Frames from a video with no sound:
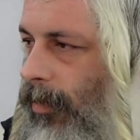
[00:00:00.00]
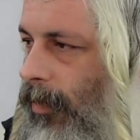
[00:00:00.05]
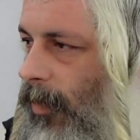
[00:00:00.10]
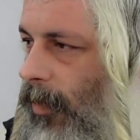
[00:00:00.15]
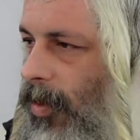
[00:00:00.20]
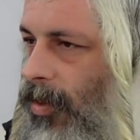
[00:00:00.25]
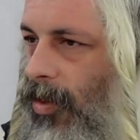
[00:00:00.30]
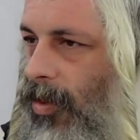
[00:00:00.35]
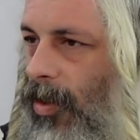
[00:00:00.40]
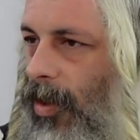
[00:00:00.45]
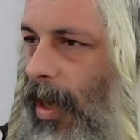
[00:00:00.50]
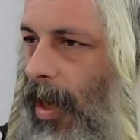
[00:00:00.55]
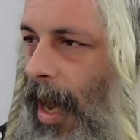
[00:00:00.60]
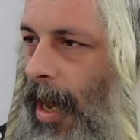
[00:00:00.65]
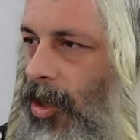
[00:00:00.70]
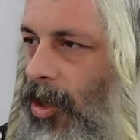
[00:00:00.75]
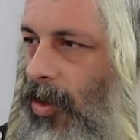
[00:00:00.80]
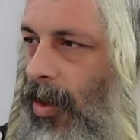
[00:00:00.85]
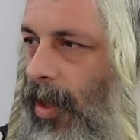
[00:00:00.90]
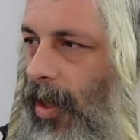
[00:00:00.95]
There's
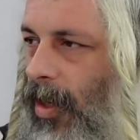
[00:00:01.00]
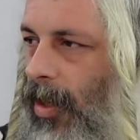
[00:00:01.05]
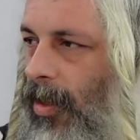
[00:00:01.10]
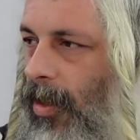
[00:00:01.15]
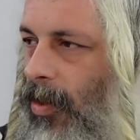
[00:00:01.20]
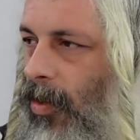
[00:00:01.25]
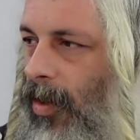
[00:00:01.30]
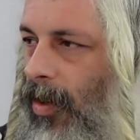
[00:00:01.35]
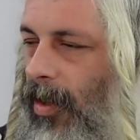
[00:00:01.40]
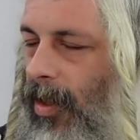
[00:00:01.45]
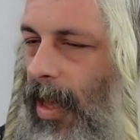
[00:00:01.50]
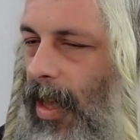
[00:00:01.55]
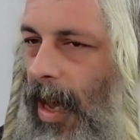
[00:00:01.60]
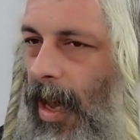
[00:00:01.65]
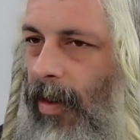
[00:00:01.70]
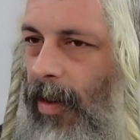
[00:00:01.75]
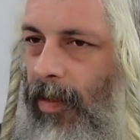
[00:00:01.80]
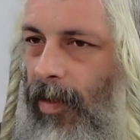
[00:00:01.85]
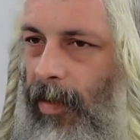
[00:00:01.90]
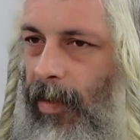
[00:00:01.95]
Ashrei is according to the
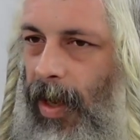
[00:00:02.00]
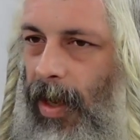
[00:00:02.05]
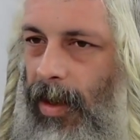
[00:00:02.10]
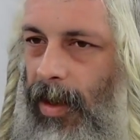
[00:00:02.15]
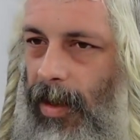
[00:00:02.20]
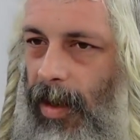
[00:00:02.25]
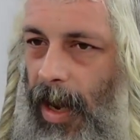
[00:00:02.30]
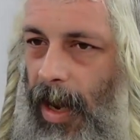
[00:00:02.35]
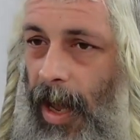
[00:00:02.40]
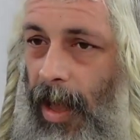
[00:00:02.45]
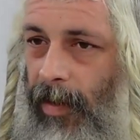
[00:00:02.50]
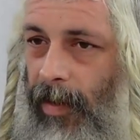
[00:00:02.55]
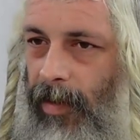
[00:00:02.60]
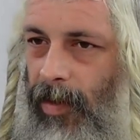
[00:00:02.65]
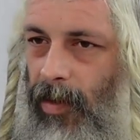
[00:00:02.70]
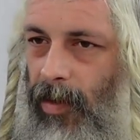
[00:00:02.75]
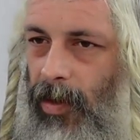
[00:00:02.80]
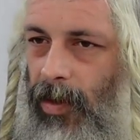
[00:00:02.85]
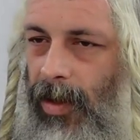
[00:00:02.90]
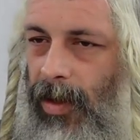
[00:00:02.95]
alphabet, Aleph
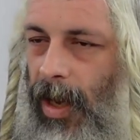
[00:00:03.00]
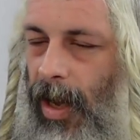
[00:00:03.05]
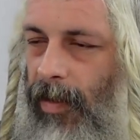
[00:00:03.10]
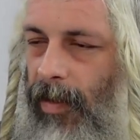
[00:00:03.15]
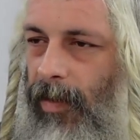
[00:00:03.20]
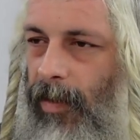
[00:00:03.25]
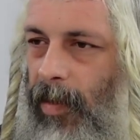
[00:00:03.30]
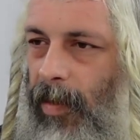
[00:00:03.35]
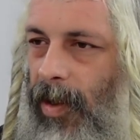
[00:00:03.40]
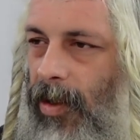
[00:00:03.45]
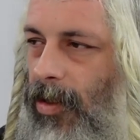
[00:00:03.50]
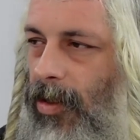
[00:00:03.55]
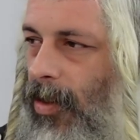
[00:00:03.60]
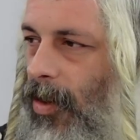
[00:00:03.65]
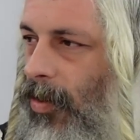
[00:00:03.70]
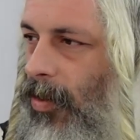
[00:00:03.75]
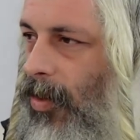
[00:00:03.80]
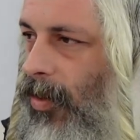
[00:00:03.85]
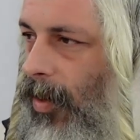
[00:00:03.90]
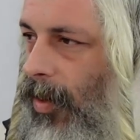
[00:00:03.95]
through Taf, but there's
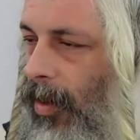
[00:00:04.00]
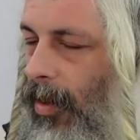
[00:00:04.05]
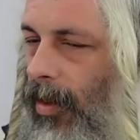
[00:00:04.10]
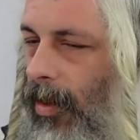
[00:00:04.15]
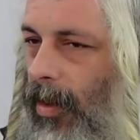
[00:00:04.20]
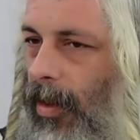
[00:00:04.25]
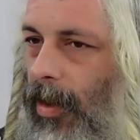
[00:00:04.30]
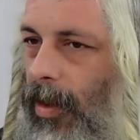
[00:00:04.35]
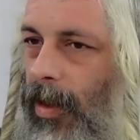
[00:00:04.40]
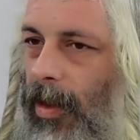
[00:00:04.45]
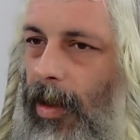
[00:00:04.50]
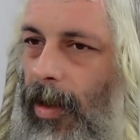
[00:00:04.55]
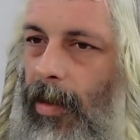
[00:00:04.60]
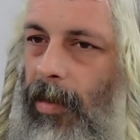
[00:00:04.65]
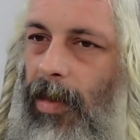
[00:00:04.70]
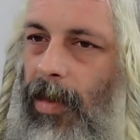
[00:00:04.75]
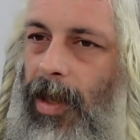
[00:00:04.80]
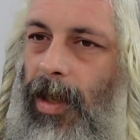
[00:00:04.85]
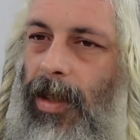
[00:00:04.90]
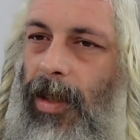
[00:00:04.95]
no Nun.
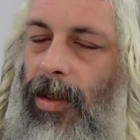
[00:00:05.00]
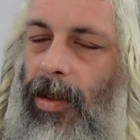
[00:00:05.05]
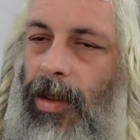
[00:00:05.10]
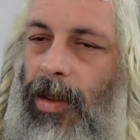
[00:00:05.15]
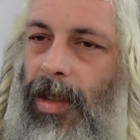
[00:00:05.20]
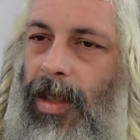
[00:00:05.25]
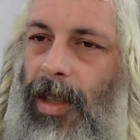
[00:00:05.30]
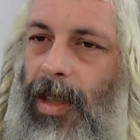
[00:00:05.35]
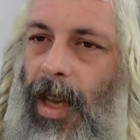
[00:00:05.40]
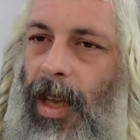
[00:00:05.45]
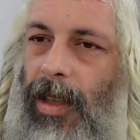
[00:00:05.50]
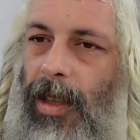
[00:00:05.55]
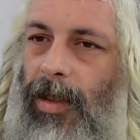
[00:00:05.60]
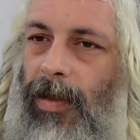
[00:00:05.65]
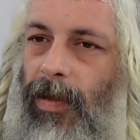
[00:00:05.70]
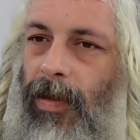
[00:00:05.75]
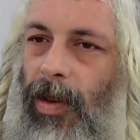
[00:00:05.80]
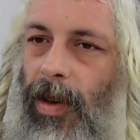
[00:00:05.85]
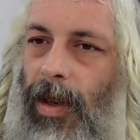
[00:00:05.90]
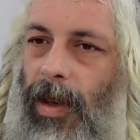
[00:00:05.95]
Because Nun stands
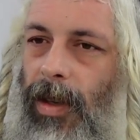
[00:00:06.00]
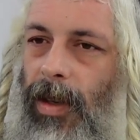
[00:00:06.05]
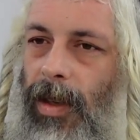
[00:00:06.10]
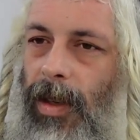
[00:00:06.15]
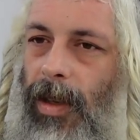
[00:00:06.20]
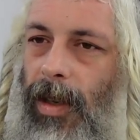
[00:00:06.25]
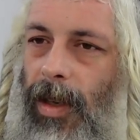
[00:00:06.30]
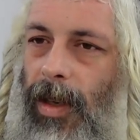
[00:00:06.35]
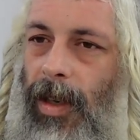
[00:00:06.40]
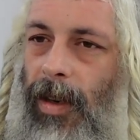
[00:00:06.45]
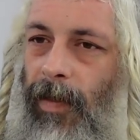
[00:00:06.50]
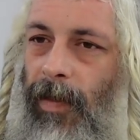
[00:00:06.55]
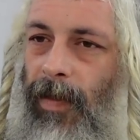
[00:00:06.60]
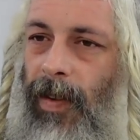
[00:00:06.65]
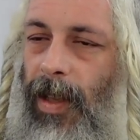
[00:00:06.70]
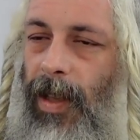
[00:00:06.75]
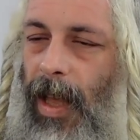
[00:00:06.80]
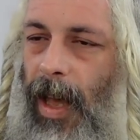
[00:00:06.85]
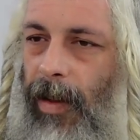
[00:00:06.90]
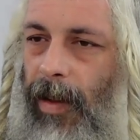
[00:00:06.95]
for
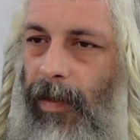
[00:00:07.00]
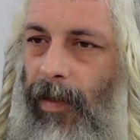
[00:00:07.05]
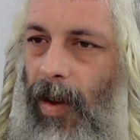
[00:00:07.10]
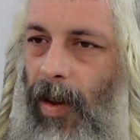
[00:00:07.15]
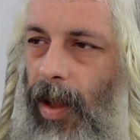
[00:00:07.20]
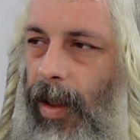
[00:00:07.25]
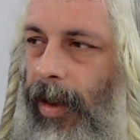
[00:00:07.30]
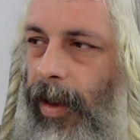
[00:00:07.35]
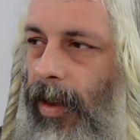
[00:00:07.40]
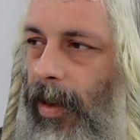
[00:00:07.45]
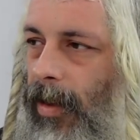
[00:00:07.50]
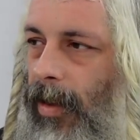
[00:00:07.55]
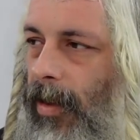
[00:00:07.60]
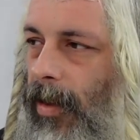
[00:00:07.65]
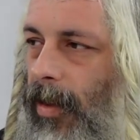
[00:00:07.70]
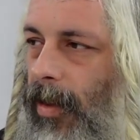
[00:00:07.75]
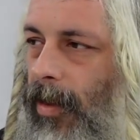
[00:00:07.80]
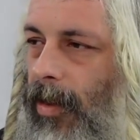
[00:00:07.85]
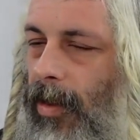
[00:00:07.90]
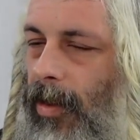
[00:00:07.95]
Nefilah, falling.
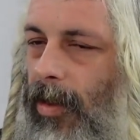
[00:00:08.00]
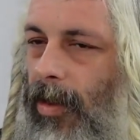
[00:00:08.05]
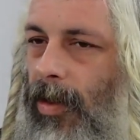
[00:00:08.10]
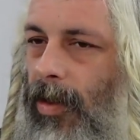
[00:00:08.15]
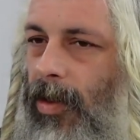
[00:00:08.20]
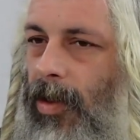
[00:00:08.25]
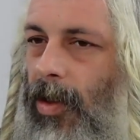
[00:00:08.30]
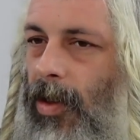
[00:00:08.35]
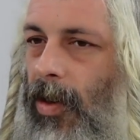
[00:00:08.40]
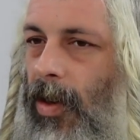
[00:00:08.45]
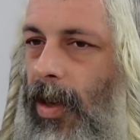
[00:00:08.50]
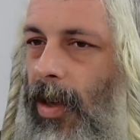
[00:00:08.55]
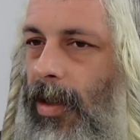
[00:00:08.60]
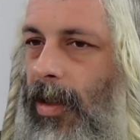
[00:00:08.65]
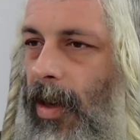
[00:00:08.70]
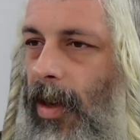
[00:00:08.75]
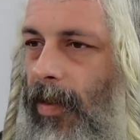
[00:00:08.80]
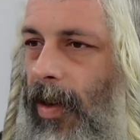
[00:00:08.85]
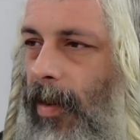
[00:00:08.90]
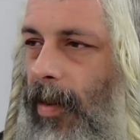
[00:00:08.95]
So
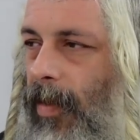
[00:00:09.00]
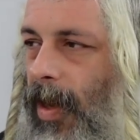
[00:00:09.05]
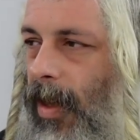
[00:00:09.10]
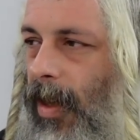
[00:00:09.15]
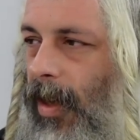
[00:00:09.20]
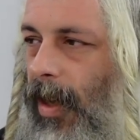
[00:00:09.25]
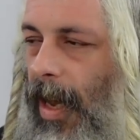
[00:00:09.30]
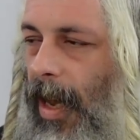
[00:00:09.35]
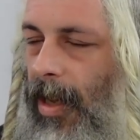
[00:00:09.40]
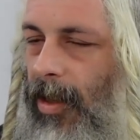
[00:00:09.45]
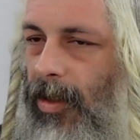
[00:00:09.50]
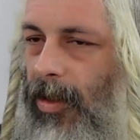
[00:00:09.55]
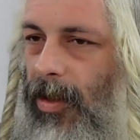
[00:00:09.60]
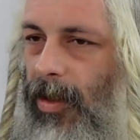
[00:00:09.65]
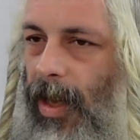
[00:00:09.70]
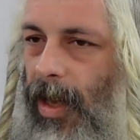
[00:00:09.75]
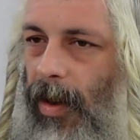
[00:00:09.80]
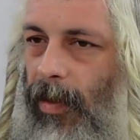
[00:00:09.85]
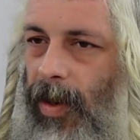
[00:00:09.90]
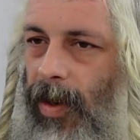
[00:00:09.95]
David HaMelech answered
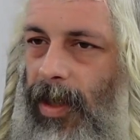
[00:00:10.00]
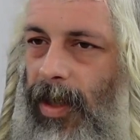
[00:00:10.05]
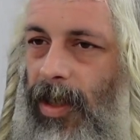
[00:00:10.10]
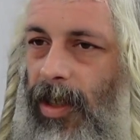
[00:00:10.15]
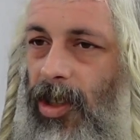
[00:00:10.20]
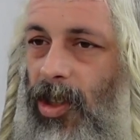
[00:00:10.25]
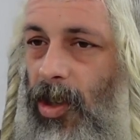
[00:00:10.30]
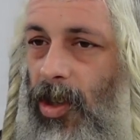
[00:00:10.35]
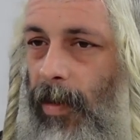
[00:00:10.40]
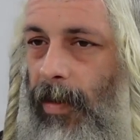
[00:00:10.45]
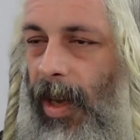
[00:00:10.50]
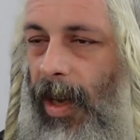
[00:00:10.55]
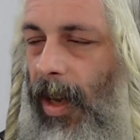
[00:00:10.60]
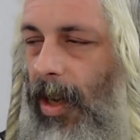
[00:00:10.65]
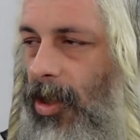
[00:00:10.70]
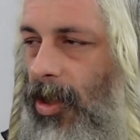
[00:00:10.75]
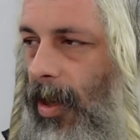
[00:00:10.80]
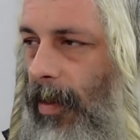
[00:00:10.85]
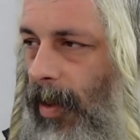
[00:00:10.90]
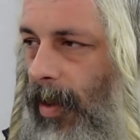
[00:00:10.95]
that when he said, Somech
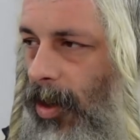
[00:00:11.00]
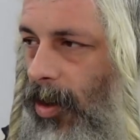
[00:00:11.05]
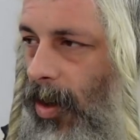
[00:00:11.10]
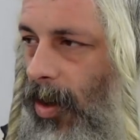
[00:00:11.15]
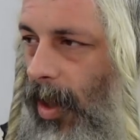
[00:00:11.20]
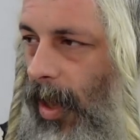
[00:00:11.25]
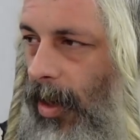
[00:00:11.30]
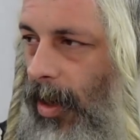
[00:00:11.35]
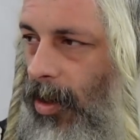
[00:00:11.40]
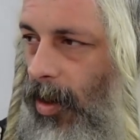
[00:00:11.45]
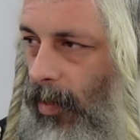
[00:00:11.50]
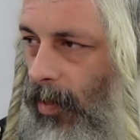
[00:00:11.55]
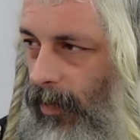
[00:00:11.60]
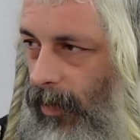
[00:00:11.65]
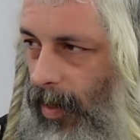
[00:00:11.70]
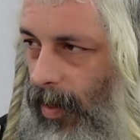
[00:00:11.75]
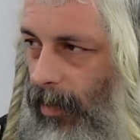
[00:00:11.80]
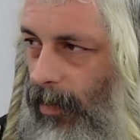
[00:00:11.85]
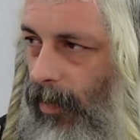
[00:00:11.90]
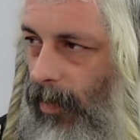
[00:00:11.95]
Hashem l'kol
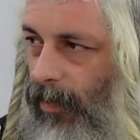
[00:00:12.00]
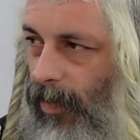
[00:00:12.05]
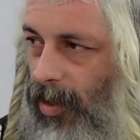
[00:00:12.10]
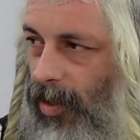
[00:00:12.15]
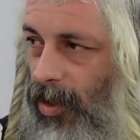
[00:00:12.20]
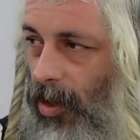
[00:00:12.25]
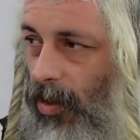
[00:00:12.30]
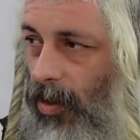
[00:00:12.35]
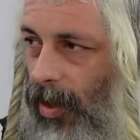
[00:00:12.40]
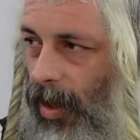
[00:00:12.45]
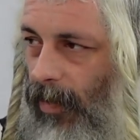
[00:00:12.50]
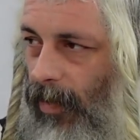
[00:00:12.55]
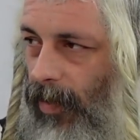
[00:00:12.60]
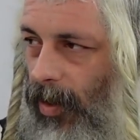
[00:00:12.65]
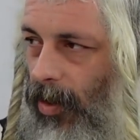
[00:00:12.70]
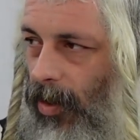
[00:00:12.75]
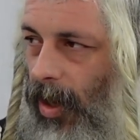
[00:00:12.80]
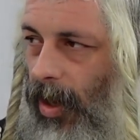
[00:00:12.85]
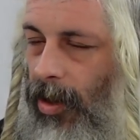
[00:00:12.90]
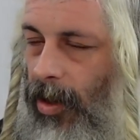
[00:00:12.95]
ha'noflim, v'zokev
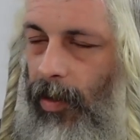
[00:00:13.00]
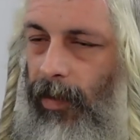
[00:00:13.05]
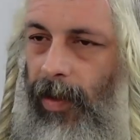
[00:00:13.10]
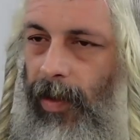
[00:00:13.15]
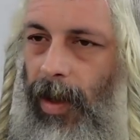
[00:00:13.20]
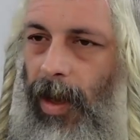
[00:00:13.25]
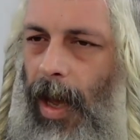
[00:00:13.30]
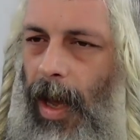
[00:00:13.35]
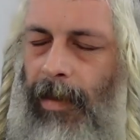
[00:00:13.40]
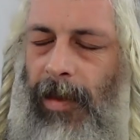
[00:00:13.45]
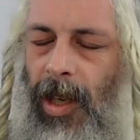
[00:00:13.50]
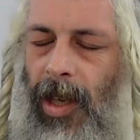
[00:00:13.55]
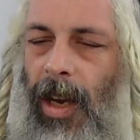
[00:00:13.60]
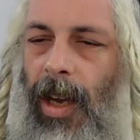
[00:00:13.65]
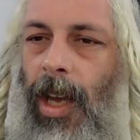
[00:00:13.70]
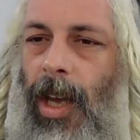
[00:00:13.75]
l'chol ha'noflim. I'm sorry,